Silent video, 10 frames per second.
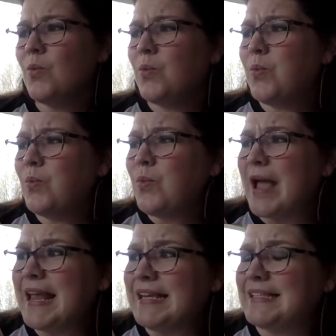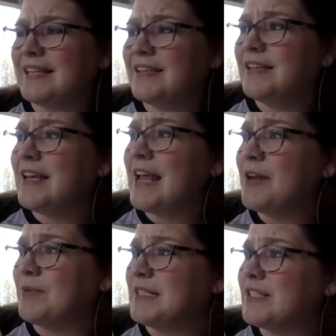Wait!
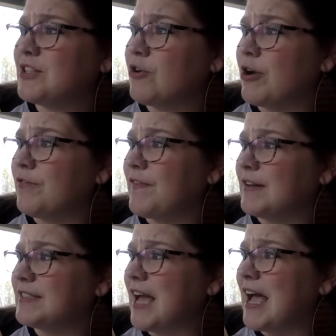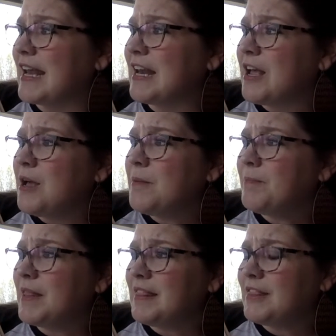Henry's throat felt tight.
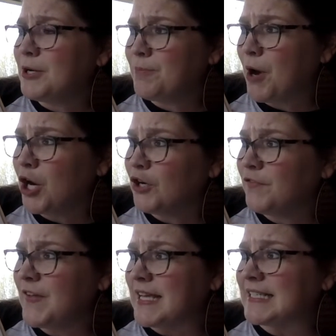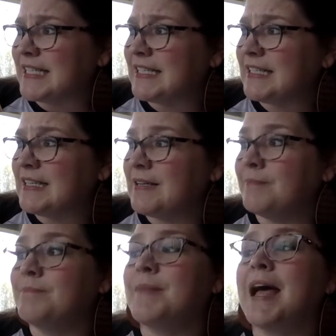But they're perfect!
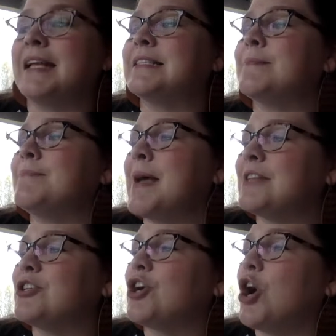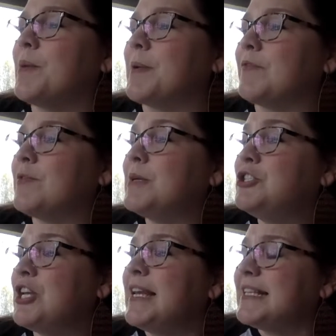Mine's a magic carpet from a
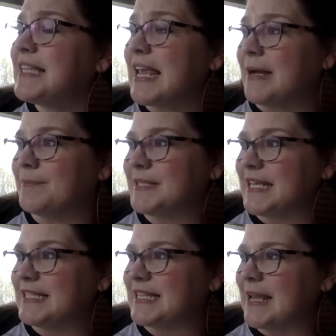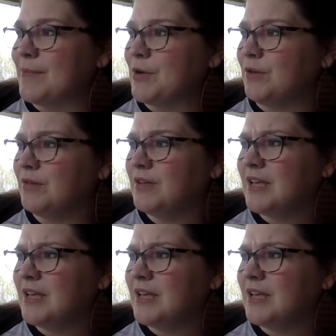genie's lamp, said Samuel.